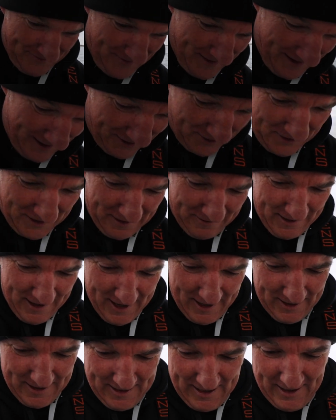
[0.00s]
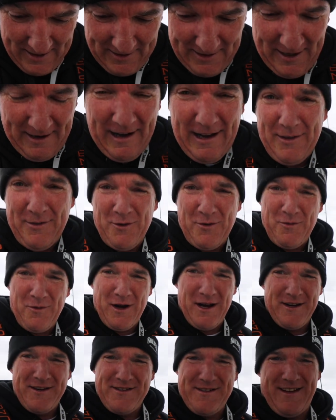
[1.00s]
All right, because there are haters out there. I don't know
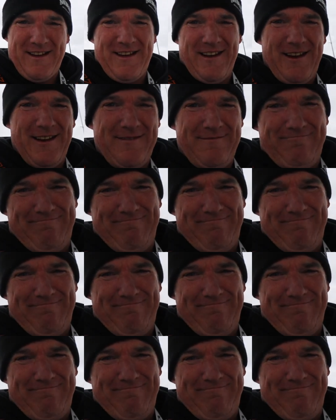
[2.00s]
why, because they hate.